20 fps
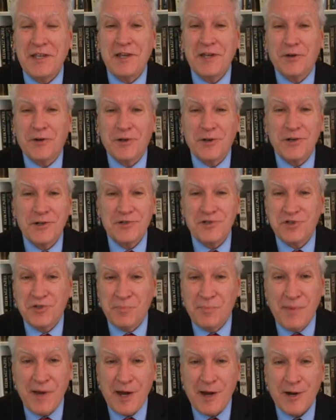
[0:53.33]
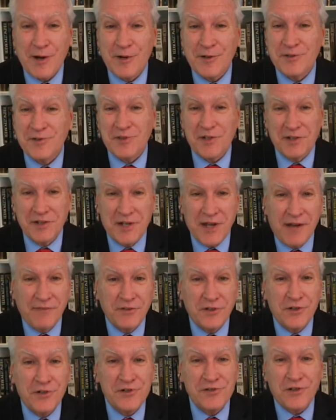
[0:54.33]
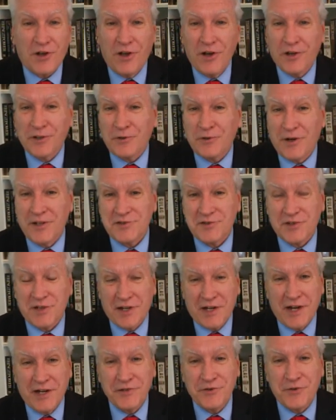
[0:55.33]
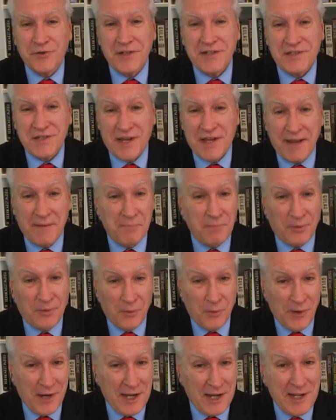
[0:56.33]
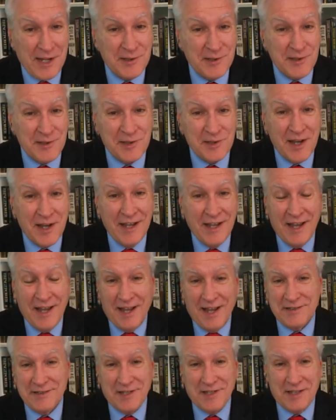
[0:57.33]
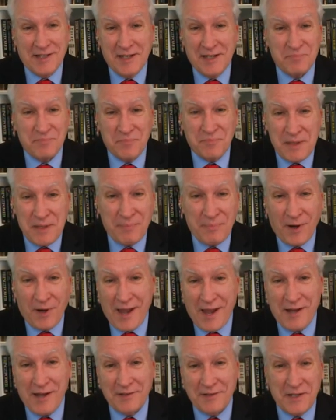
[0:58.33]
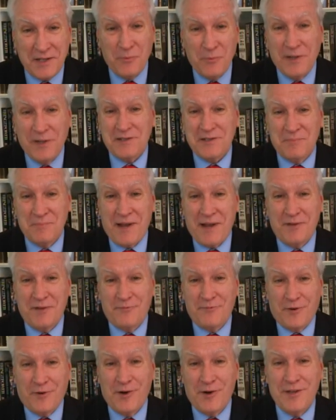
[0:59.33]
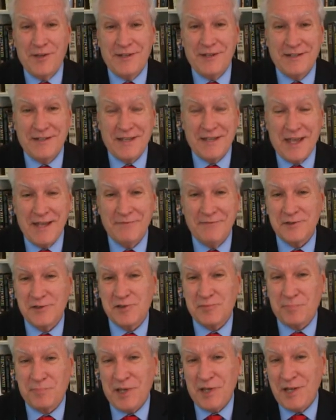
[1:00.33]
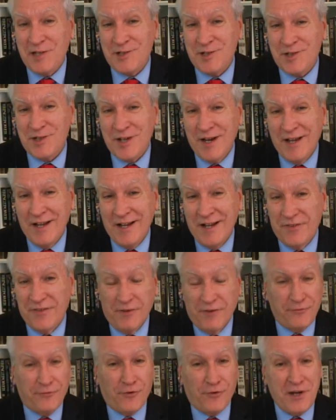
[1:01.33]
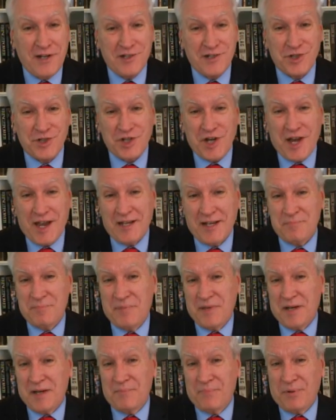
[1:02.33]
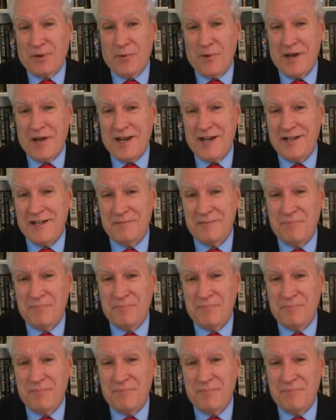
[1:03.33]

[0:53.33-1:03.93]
he urged mayors and governors all across the country to have parades and to get people out. He went to Mount Vernon and gave a speech. The French had a big parade